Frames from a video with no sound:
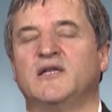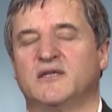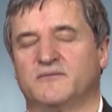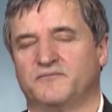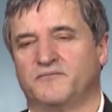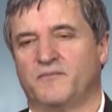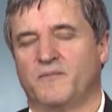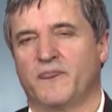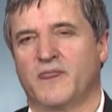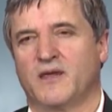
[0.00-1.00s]
disturb
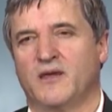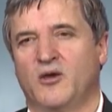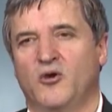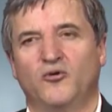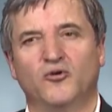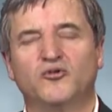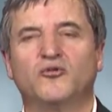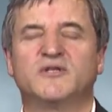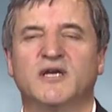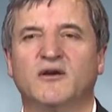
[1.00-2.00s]
the
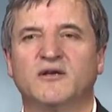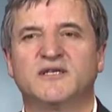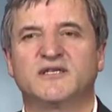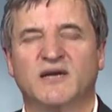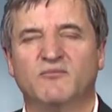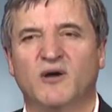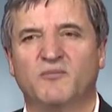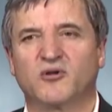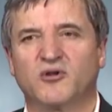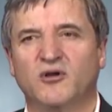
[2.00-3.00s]
performances of the elite
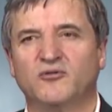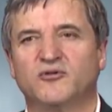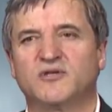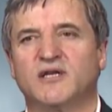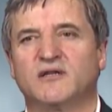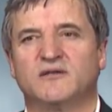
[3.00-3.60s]
species.